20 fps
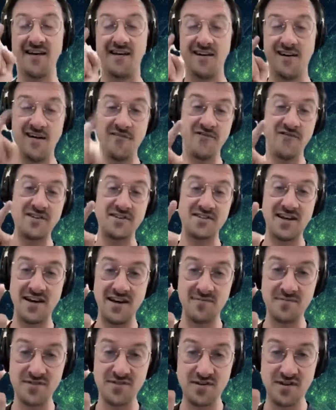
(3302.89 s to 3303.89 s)

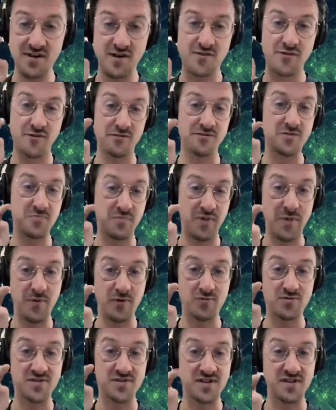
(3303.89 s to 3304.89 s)
Oftentimes, those people
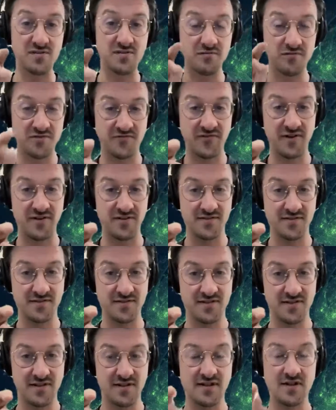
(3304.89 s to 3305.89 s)
who steal those
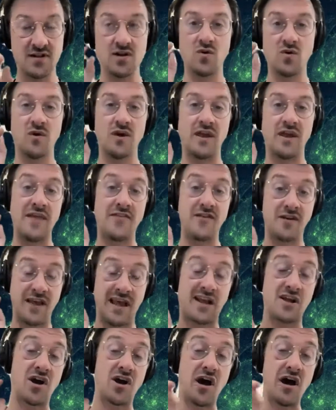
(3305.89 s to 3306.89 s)
funds and they
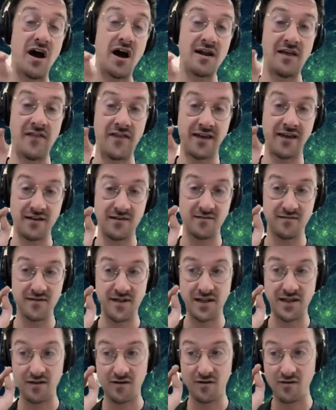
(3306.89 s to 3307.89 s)
get caught and they get
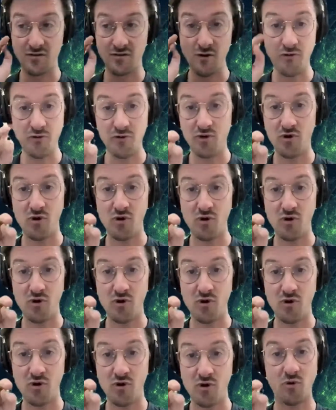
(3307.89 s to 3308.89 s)
like go through
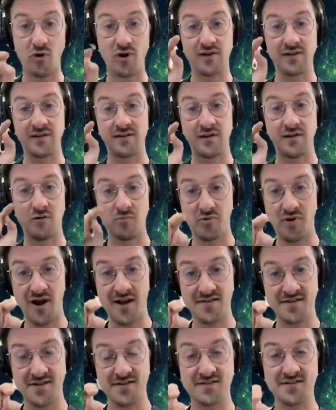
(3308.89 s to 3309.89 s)
court and the whole
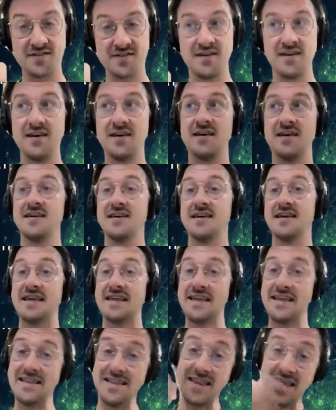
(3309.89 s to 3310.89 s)
process, in
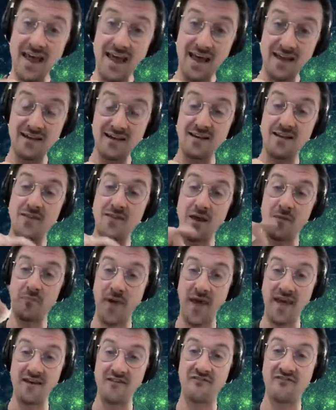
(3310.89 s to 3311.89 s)
the end, they pay
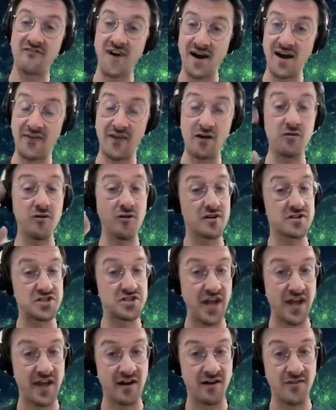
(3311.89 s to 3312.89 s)
a fine. They don't go to
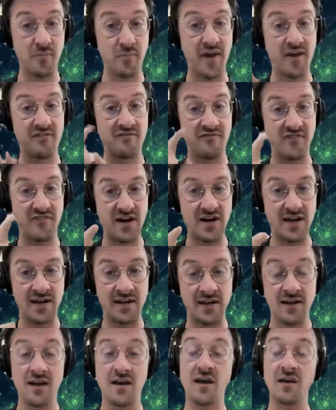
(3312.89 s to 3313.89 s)
jail, they pay a fine.
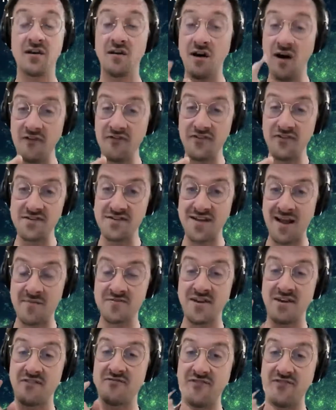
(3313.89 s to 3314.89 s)
And oftentimes
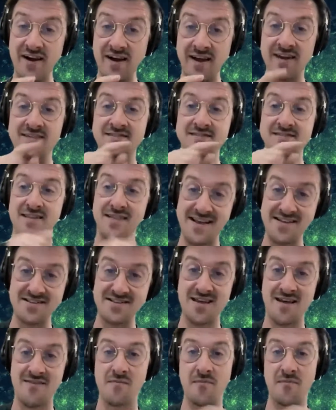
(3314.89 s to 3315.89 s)
that fine is less
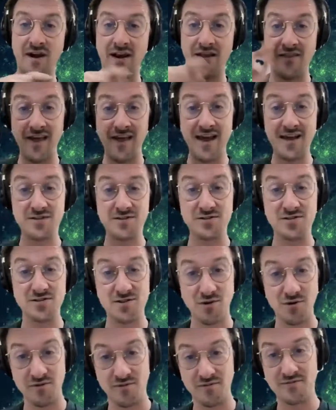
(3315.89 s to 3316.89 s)
than the money they actually
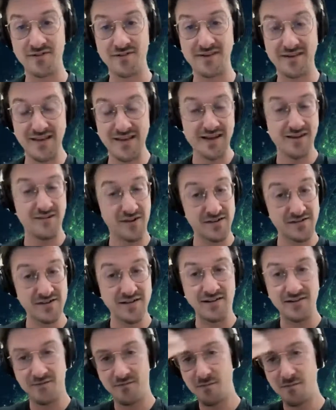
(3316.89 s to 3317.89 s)
stole. Isn't that
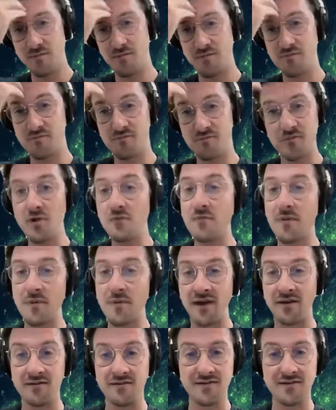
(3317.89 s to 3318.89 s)
crazy? Look
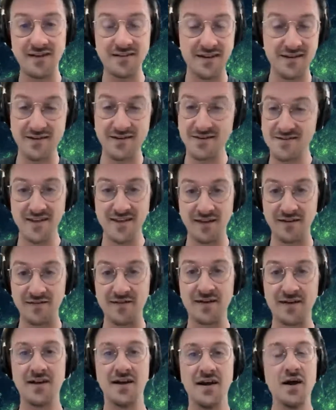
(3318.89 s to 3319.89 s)
combined. It's like
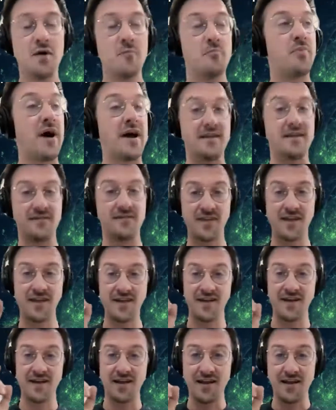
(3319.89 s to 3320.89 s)
insane. But
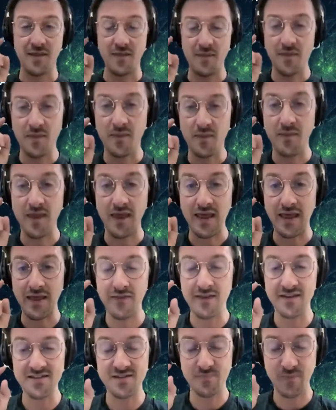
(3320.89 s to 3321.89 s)
in
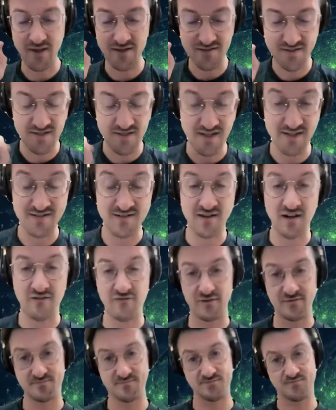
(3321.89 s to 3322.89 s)
this space, it's
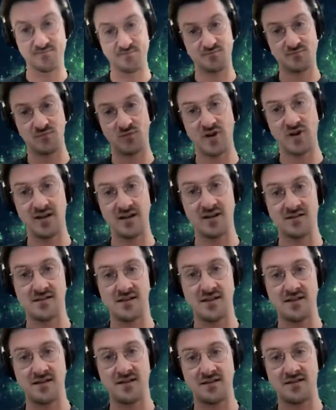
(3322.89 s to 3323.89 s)
different, right?
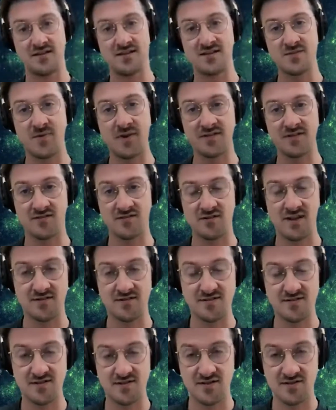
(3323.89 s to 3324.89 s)
In this space,
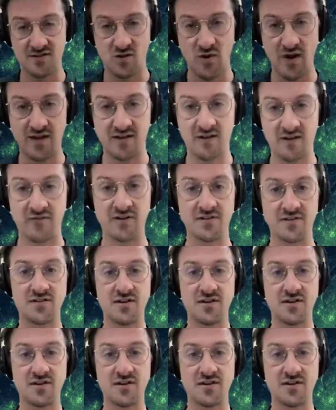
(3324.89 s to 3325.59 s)
it's quite different.